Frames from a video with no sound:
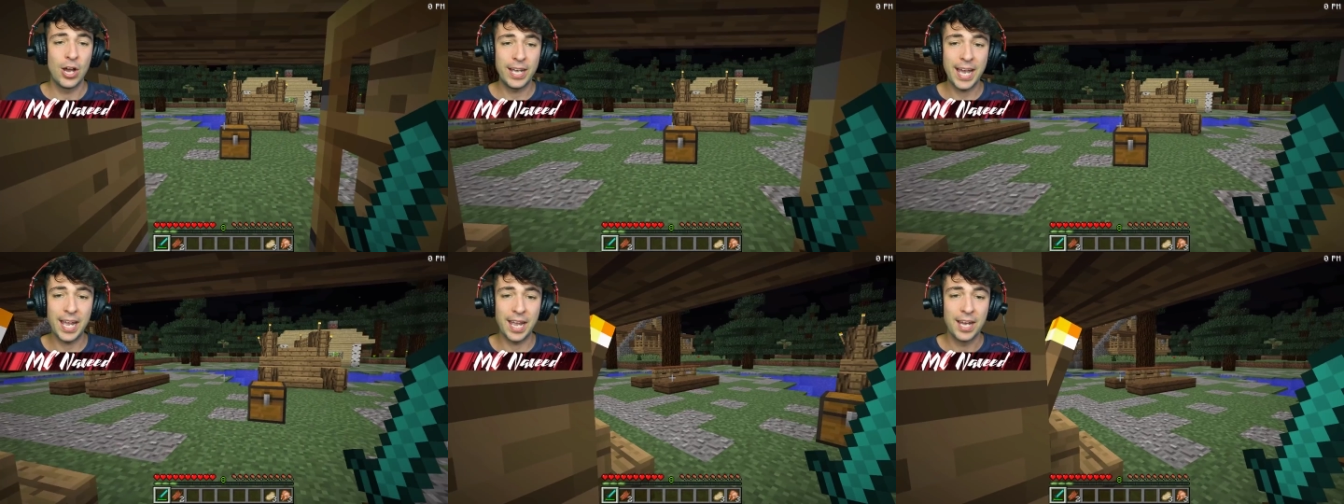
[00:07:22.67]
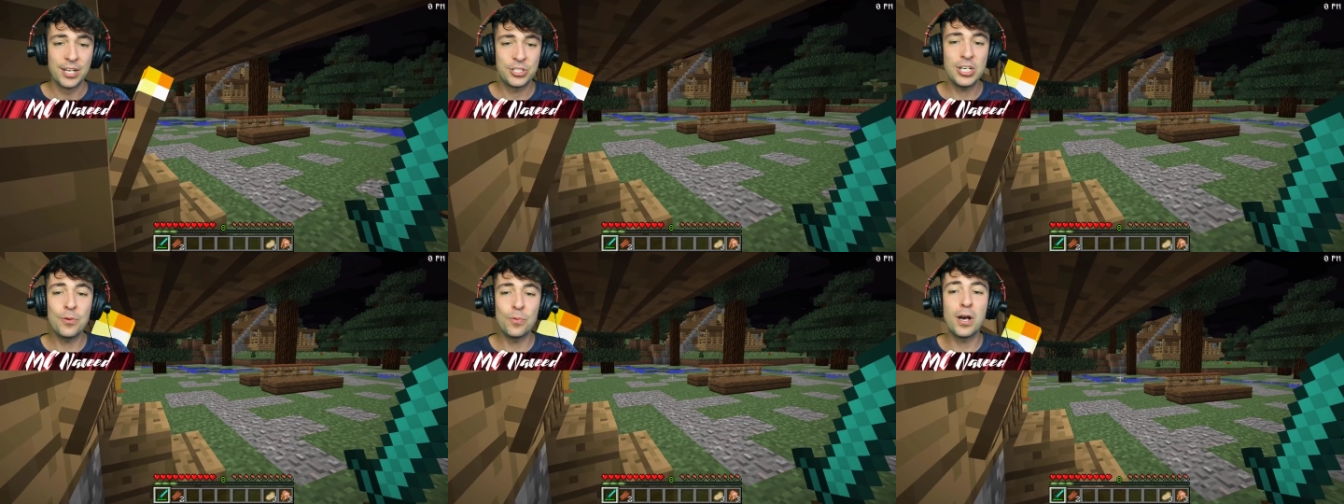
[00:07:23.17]
Okay,
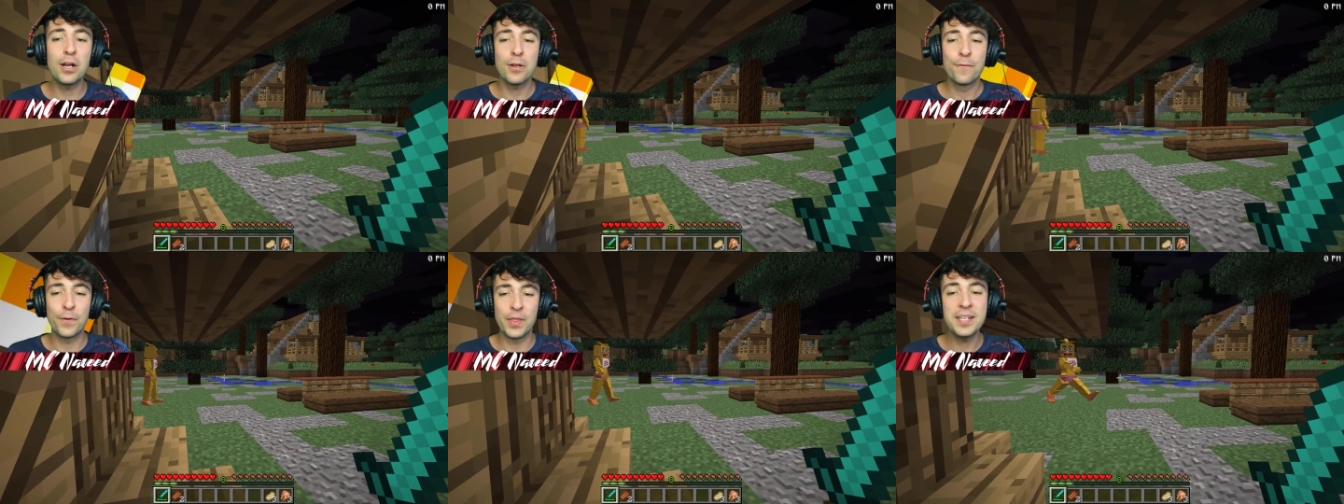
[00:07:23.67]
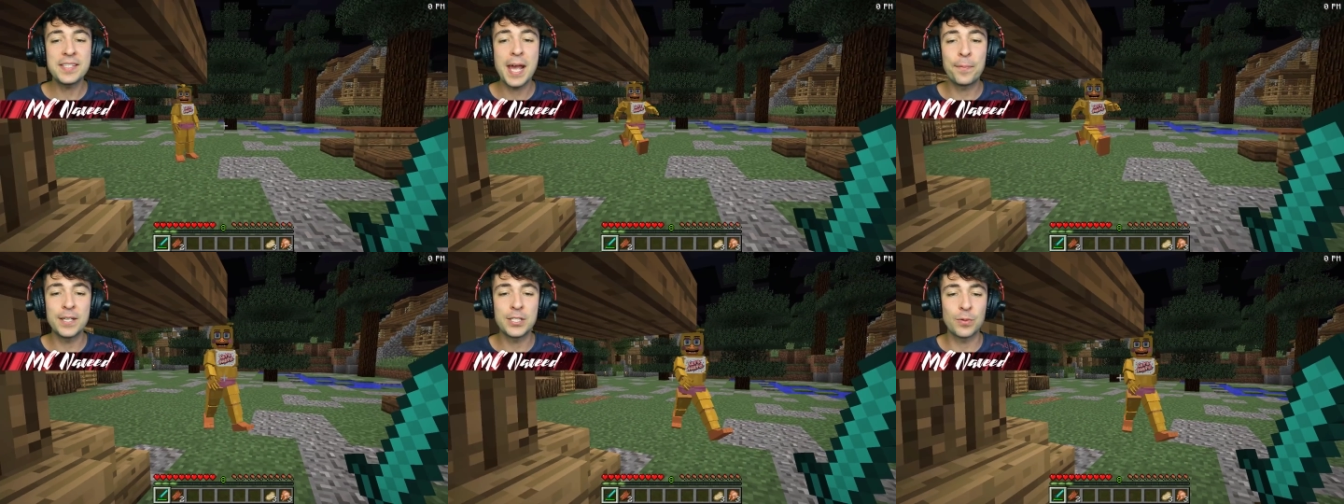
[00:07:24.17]
do you know what? For this
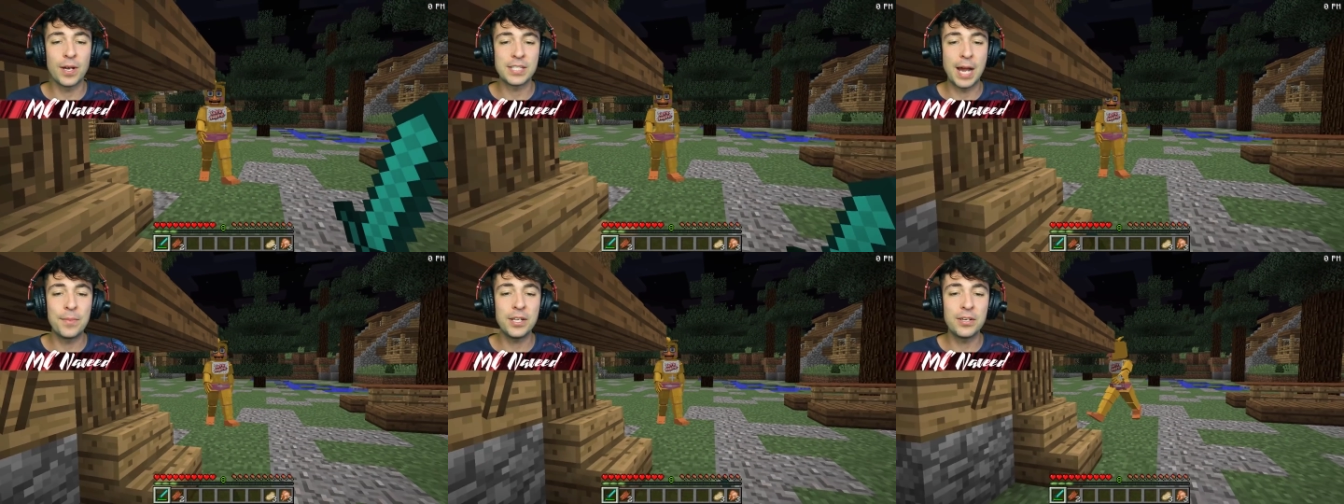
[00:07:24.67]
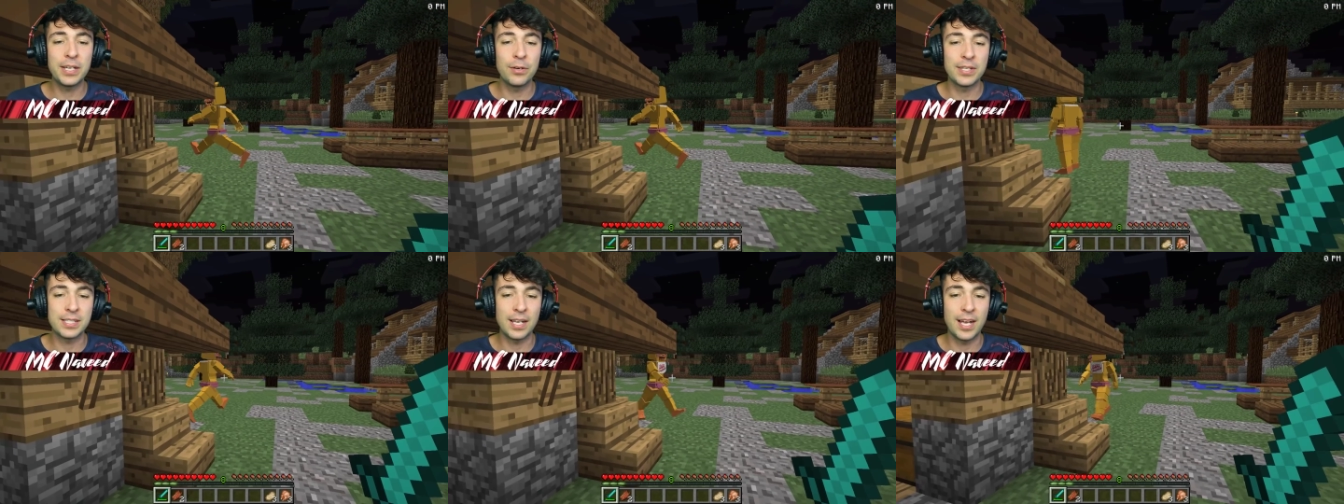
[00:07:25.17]
happening to us, I'm gonna go and
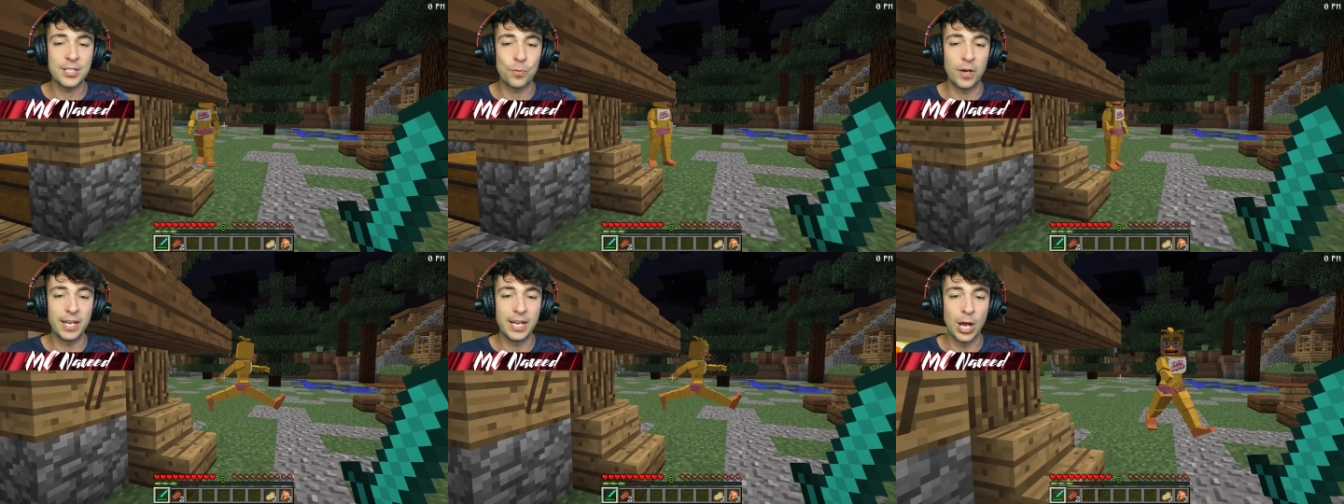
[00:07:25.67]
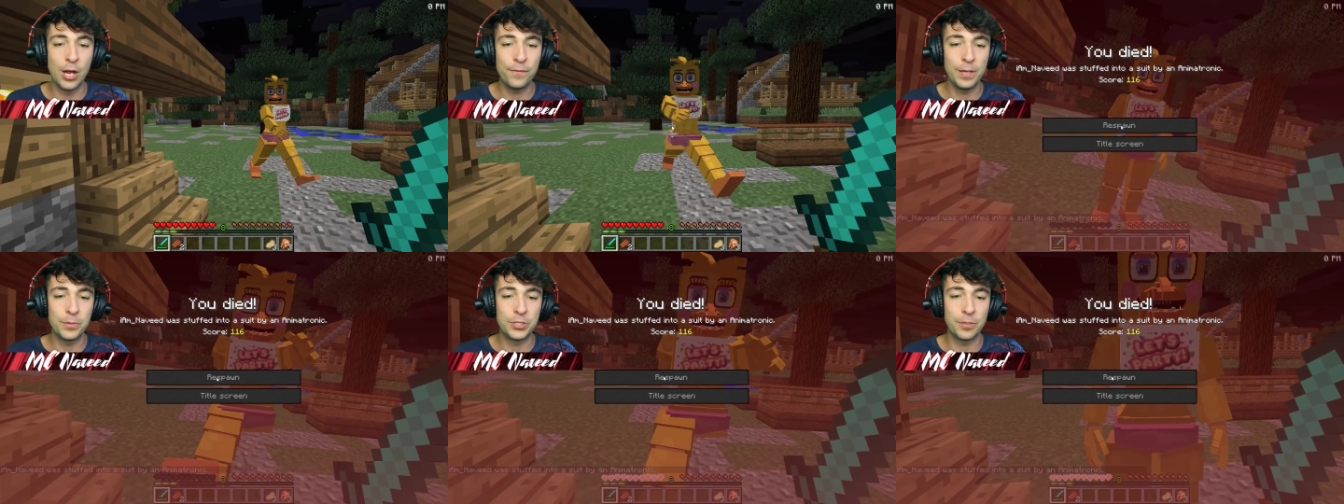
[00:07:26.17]
kill this last one, and
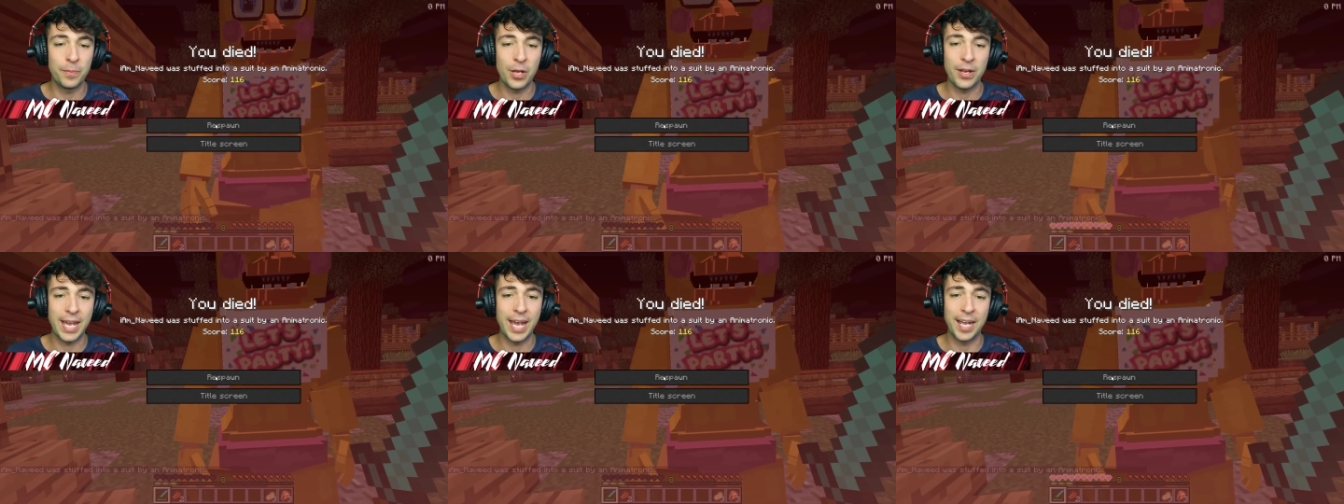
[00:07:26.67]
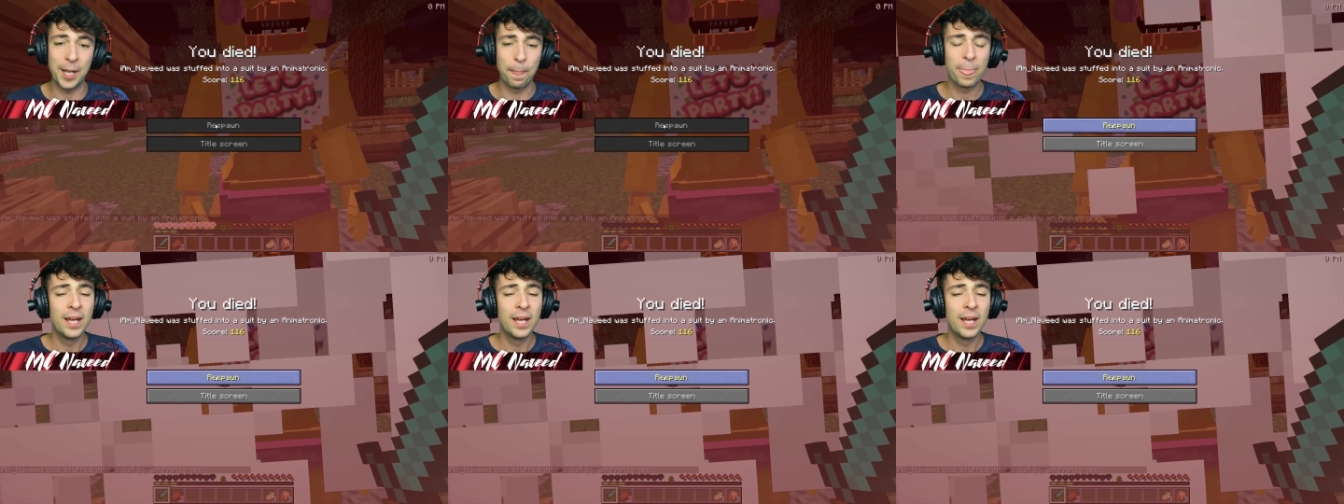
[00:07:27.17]
hopefully we should be okay.